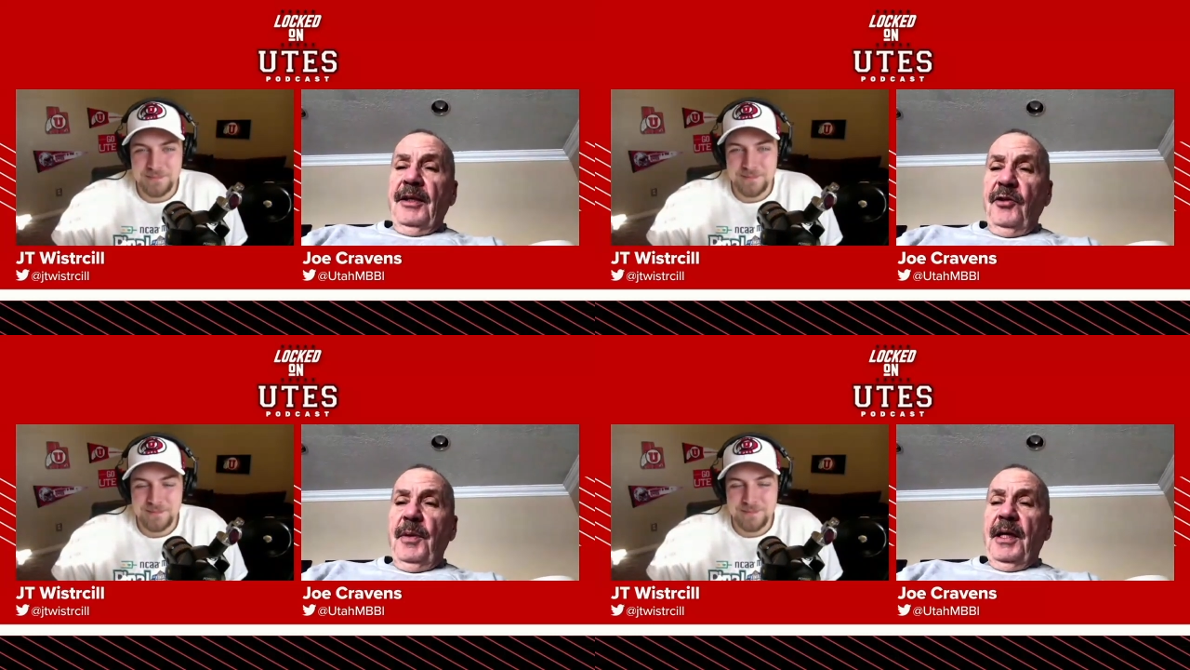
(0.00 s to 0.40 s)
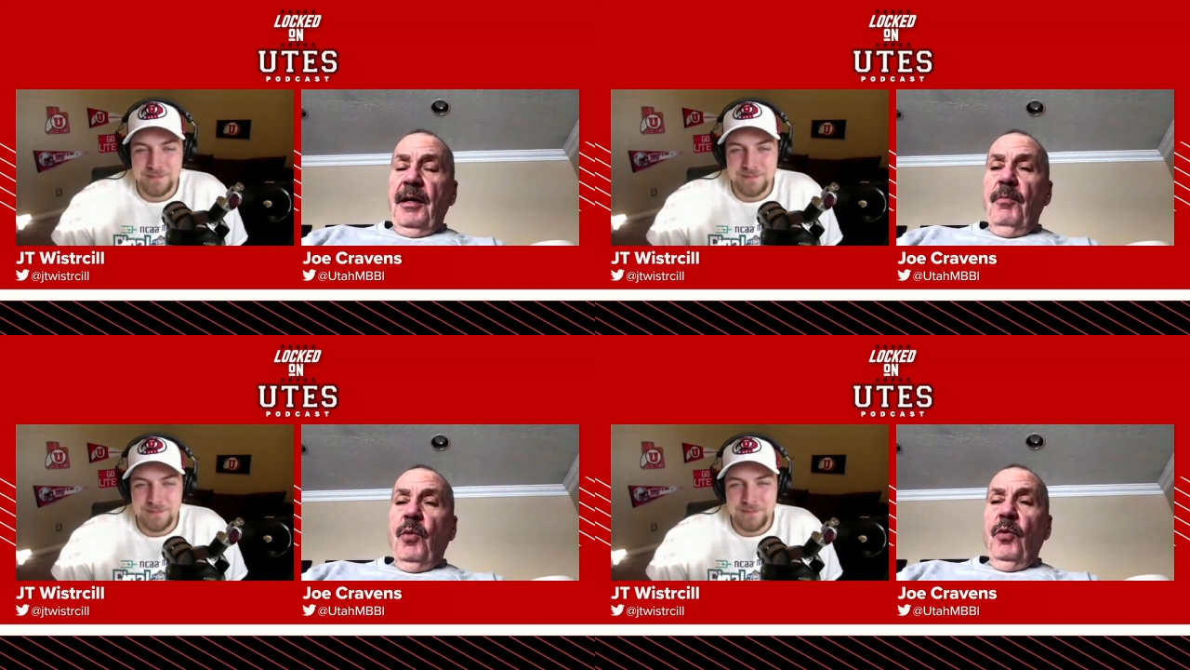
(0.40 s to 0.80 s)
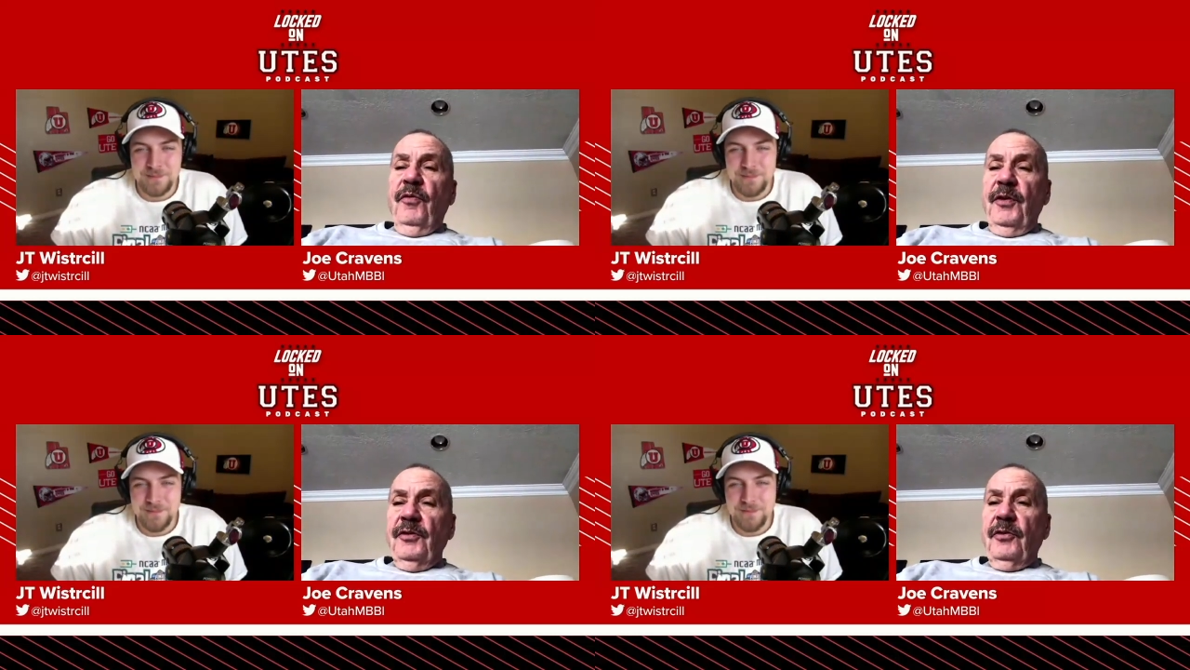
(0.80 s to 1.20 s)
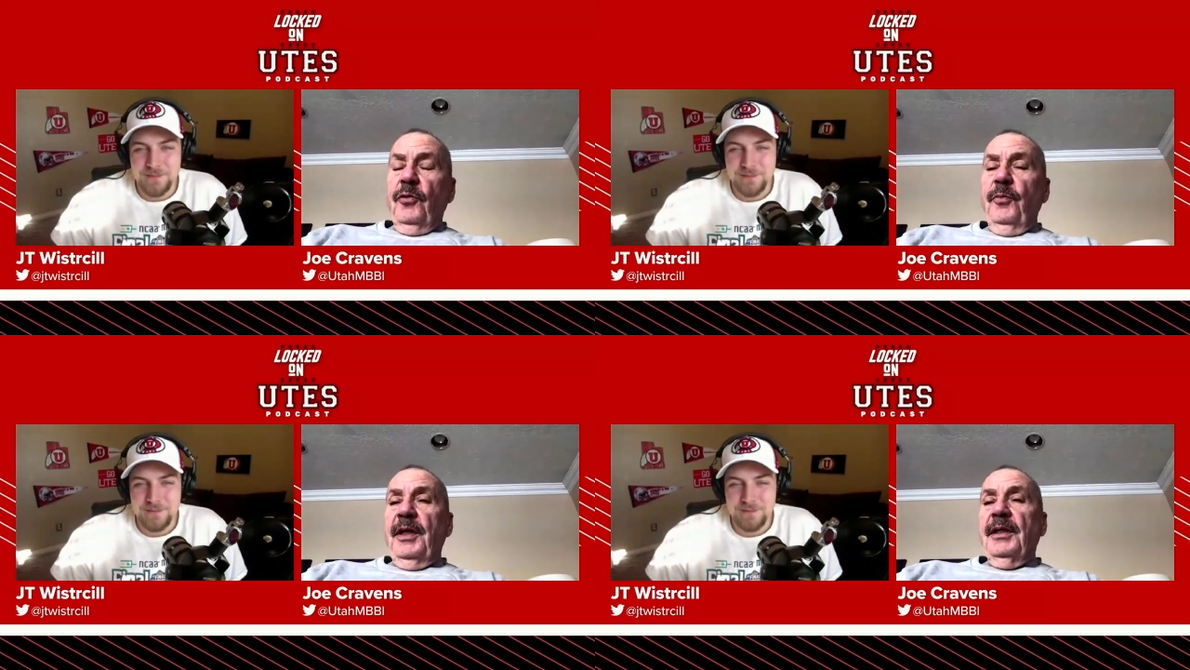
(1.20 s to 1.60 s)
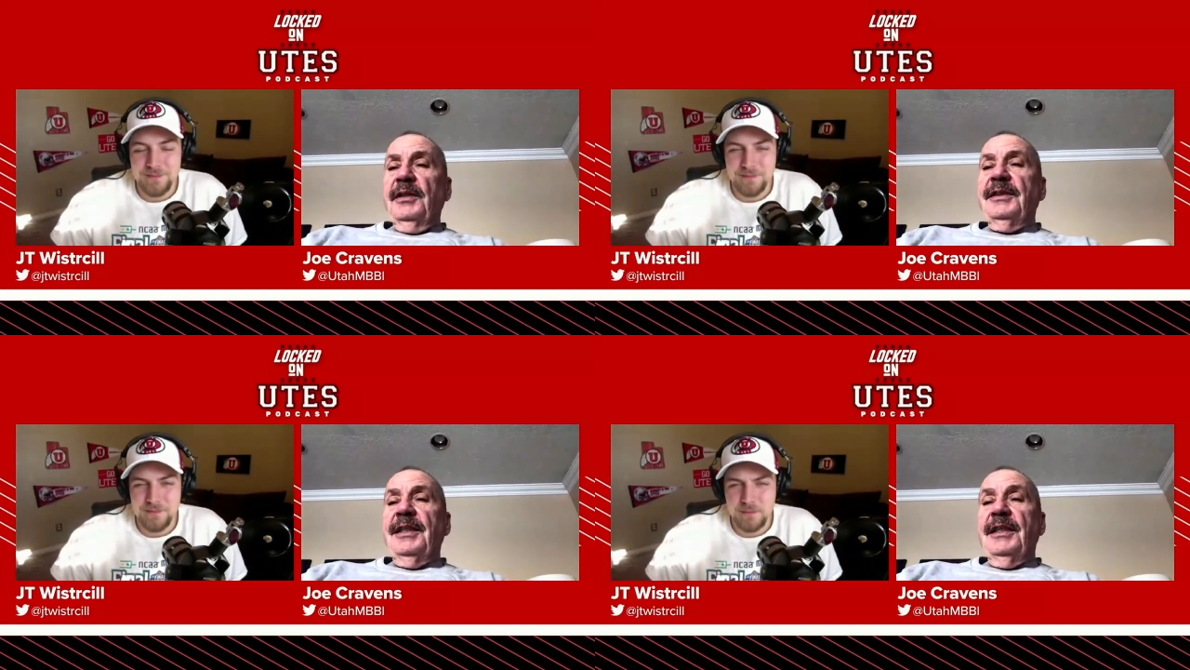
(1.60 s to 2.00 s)
Speaker 1: think he's become more physical
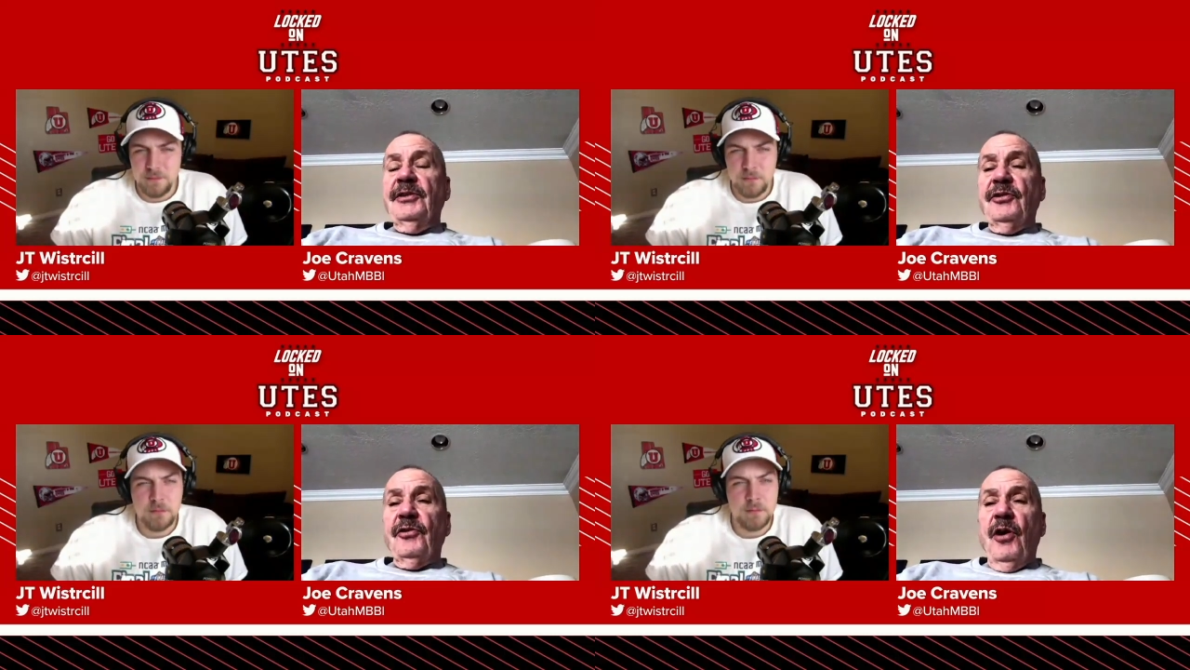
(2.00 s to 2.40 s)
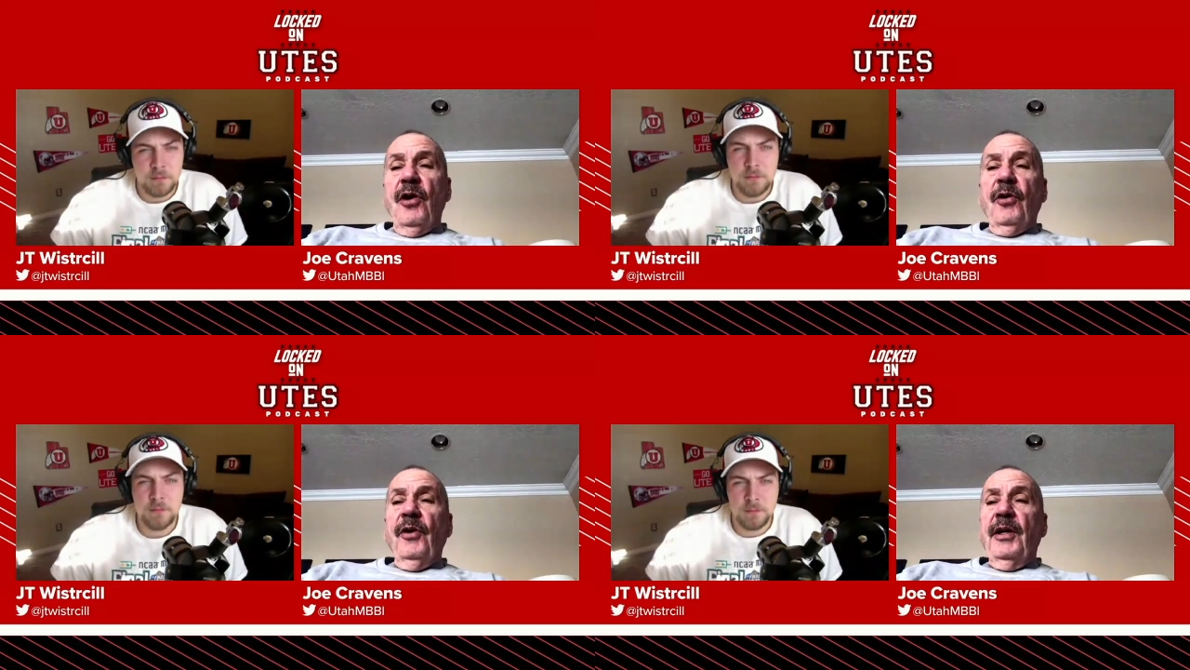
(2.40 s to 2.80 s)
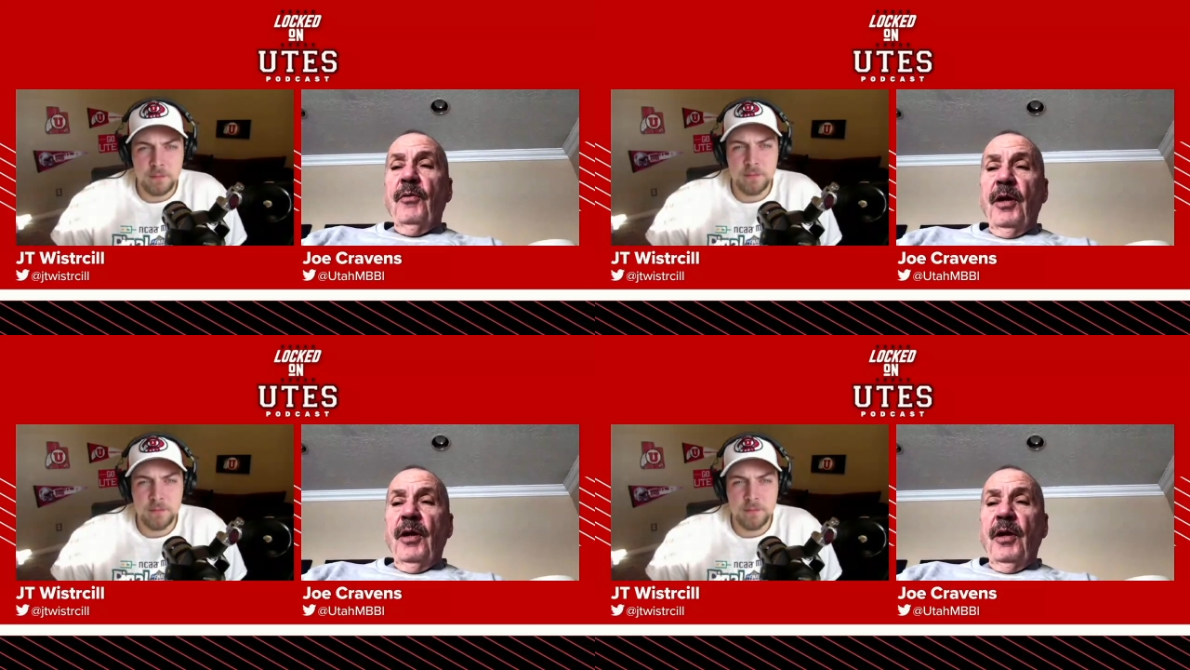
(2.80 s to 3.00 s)
because he is stronger.